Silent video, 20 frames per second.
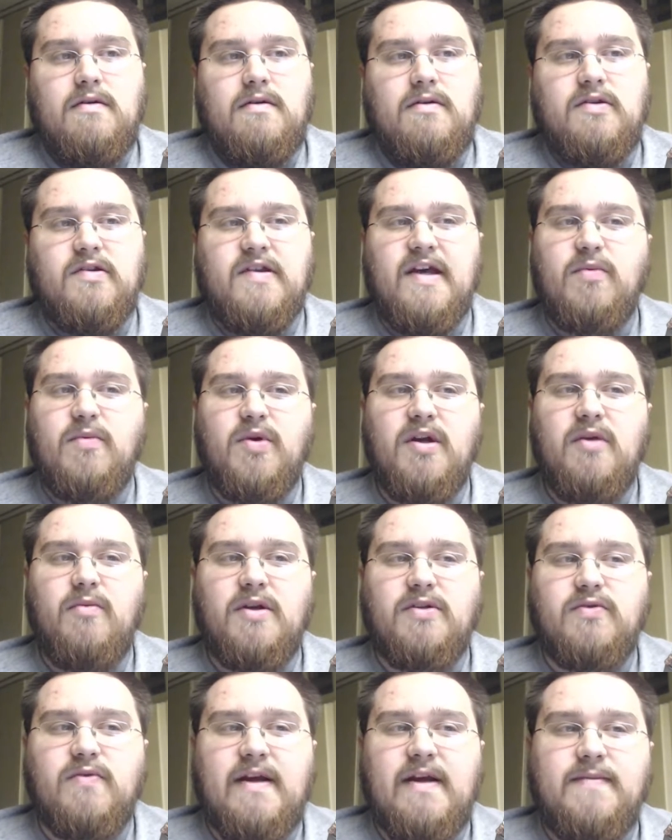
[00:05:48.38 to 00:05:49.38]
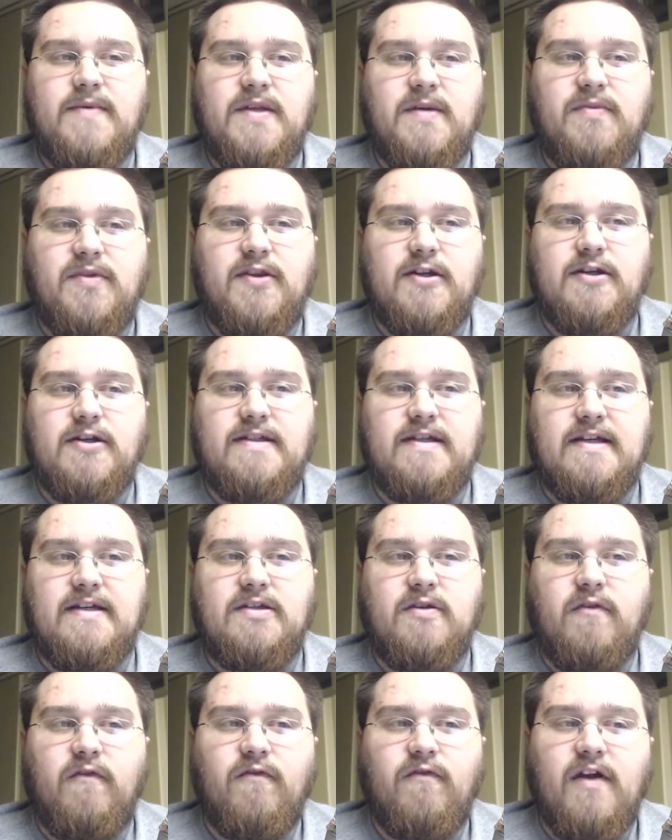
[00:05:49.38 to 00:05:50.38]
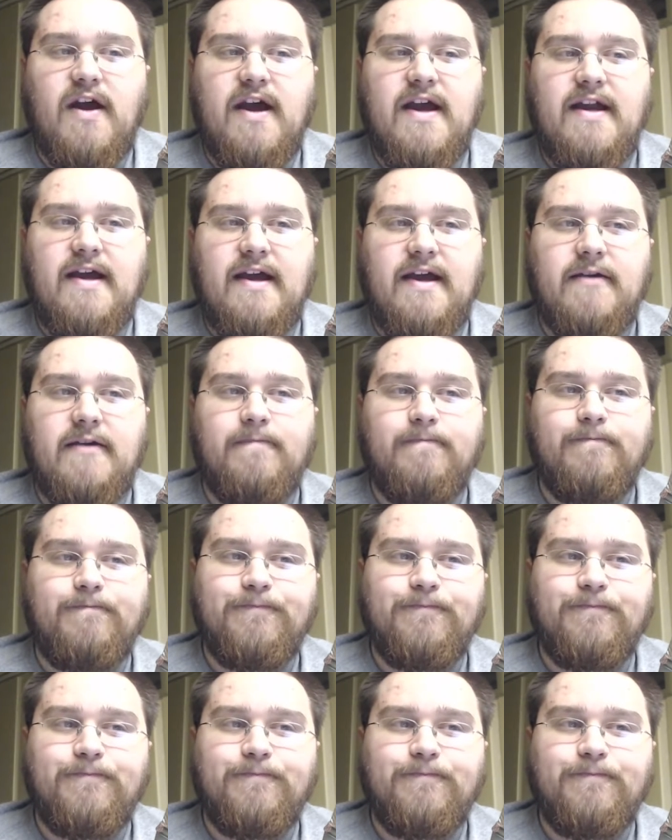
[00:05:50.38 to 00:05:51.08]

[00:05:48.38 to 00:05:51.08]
So that pretty much wraps up Thursday. So Friday